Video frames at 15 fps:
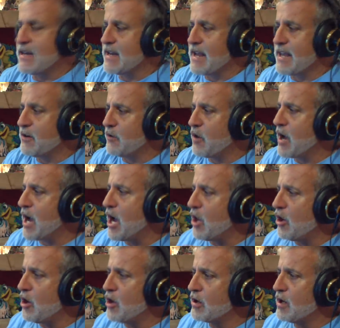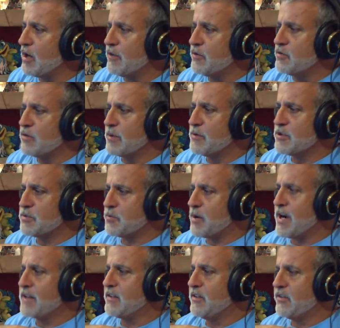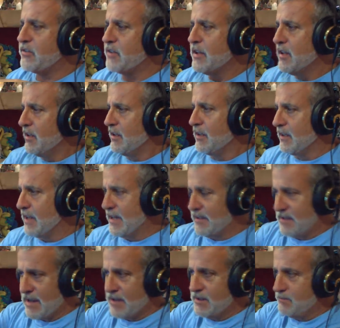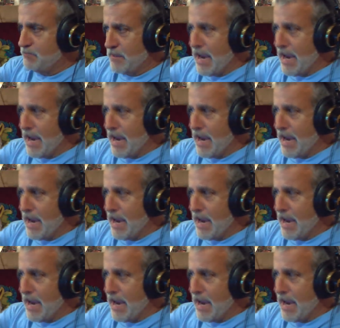And, and I don't know how long other drummers practice, like